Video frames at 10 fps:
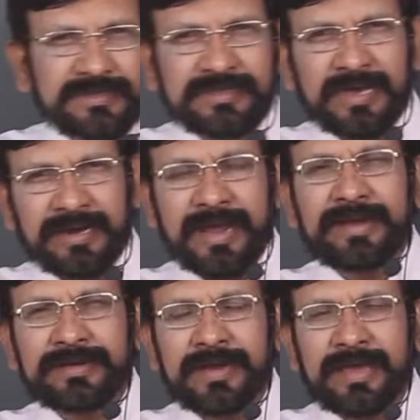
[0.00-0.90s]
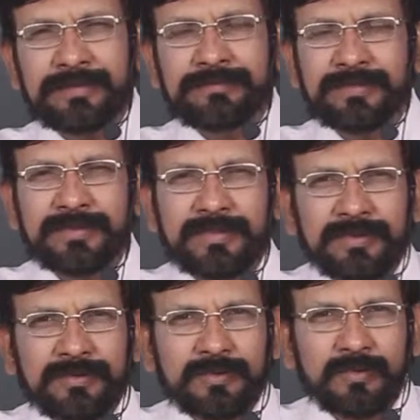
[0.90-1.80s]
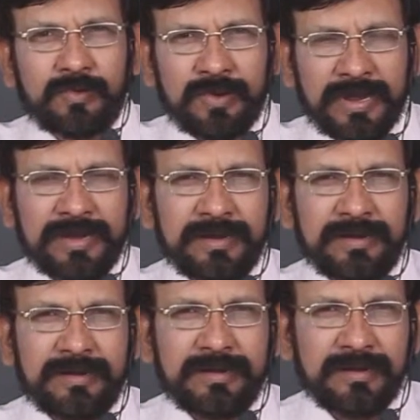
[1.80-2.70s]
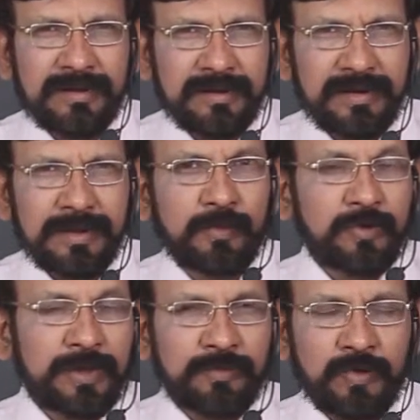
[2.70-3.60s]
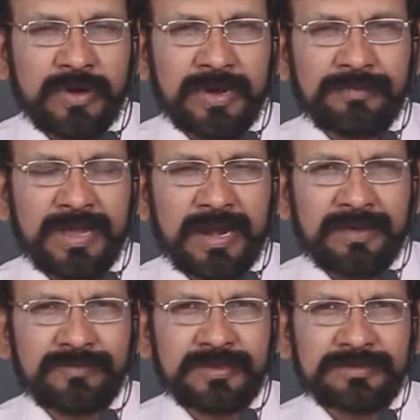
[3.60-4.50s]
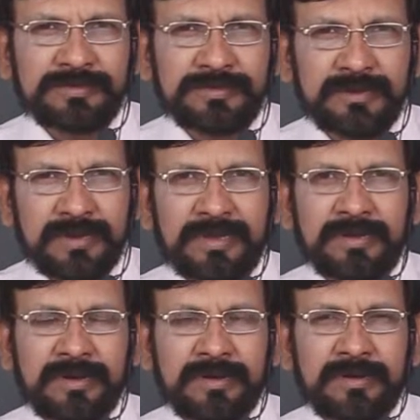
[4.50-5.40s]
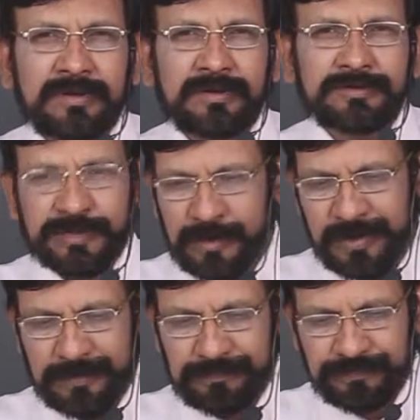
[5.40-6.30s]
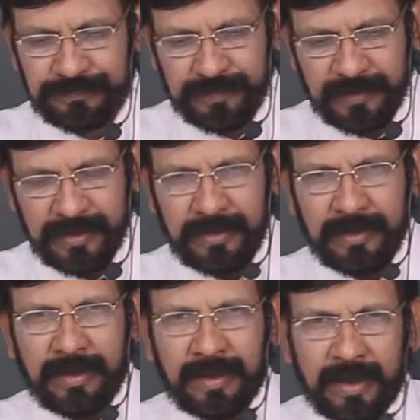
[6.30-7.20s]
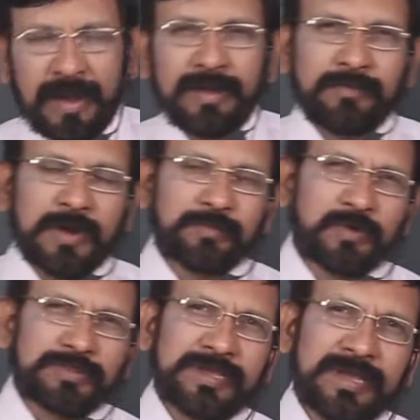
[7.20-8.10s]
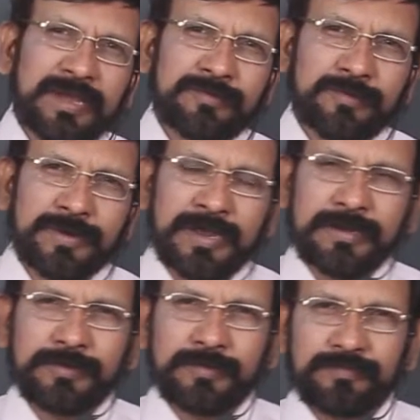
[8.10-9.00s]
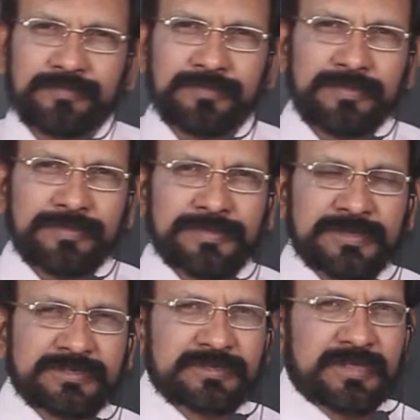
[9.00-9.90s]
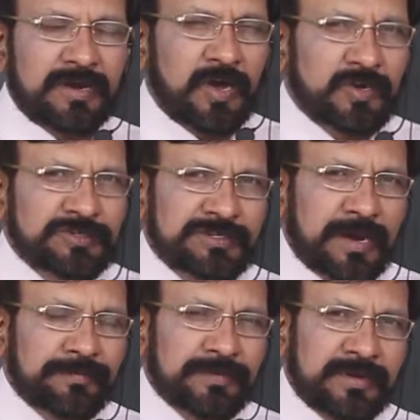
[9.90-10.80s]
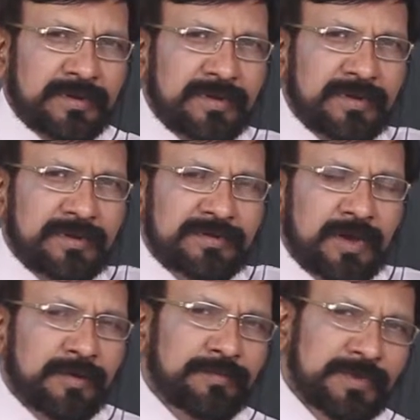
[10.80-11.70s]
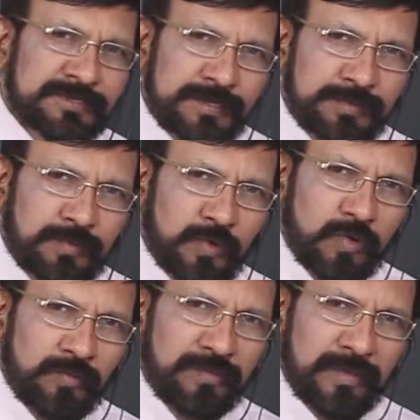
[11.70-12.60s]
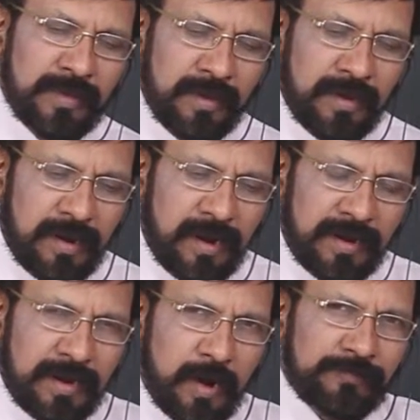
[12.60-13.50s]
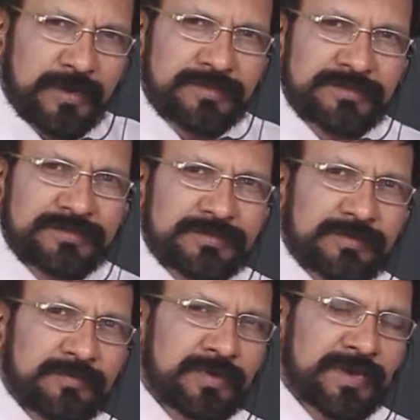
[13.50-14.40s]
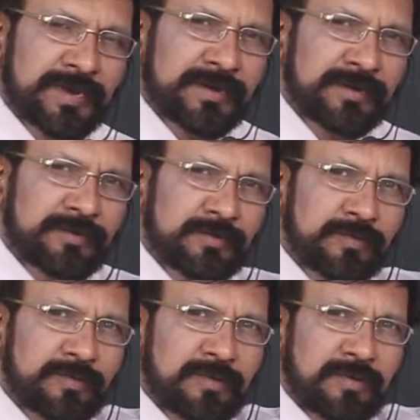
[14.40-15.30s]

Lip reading: is the right time to learn about a programming language like Java. And one more thing I have to tell you, this is the last chapter in Java Basic School, and after this we enter into